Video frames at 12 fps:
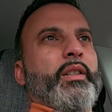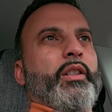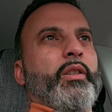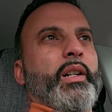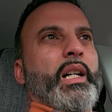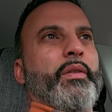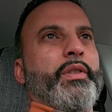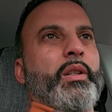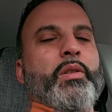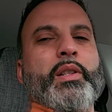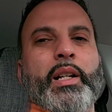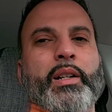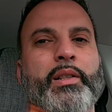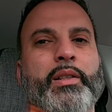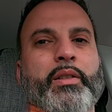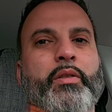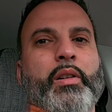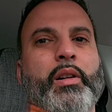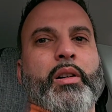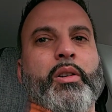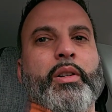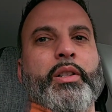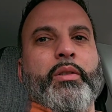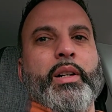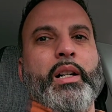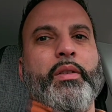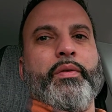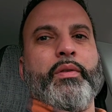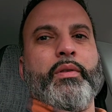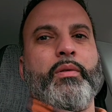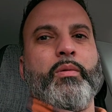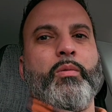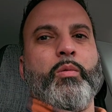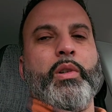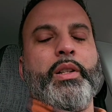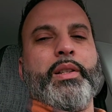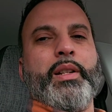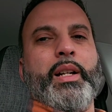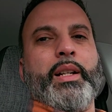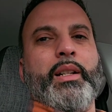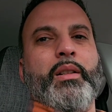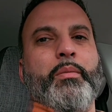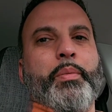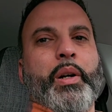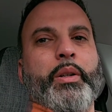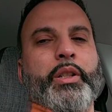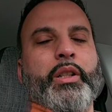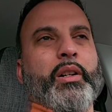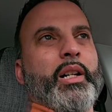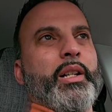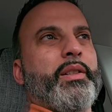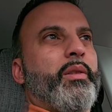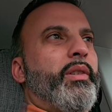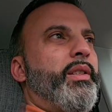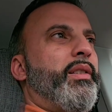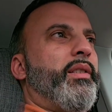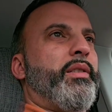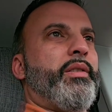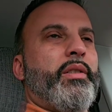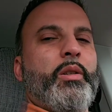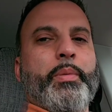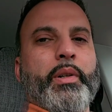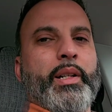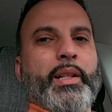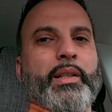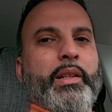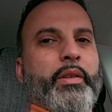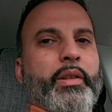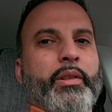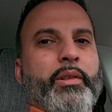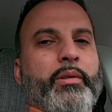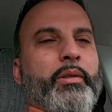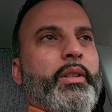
You'll have 2 seconds to draw, and you'll have 1 second per shot. So this is a super easy drill.